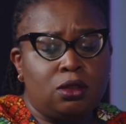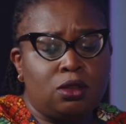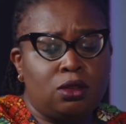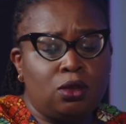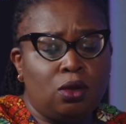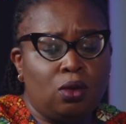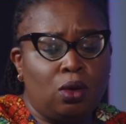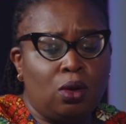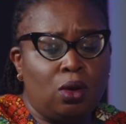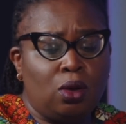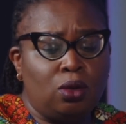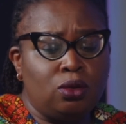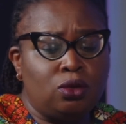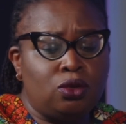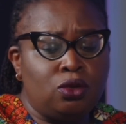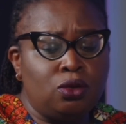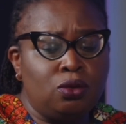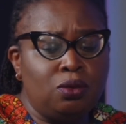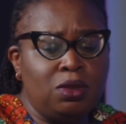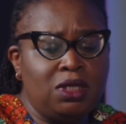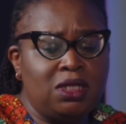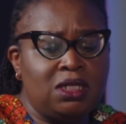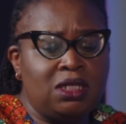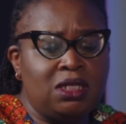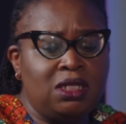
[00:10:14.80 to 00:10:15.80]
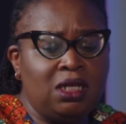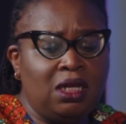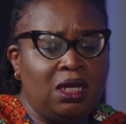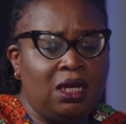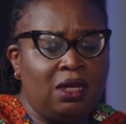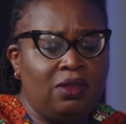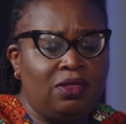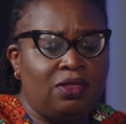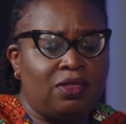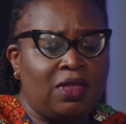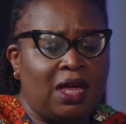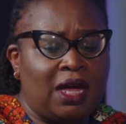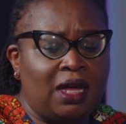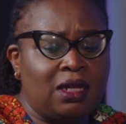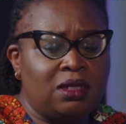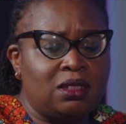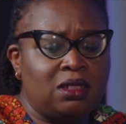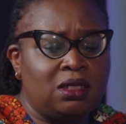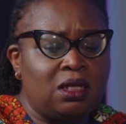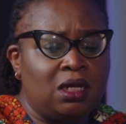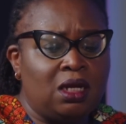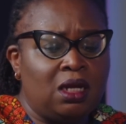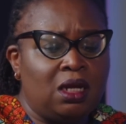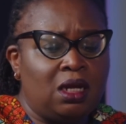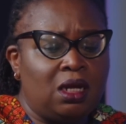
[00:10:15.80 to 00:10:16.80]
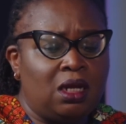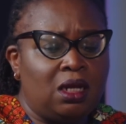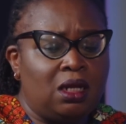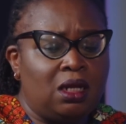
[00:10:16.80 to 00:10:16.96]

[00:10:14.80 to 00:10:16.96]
So do we see that